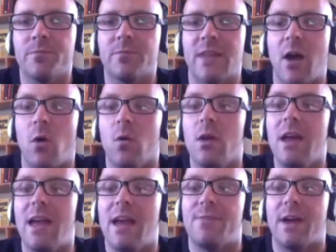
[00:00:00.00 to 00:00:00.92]
Now,
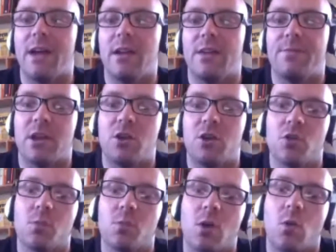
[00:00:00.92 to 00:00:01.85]
if I could
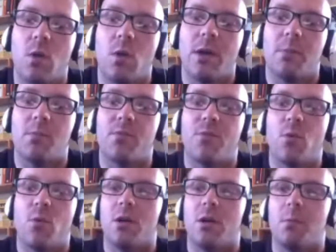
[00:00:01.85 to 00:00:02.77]
real quick
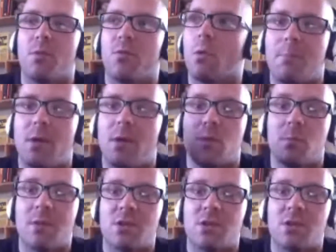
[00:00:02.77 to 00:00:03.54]
before we wrap up,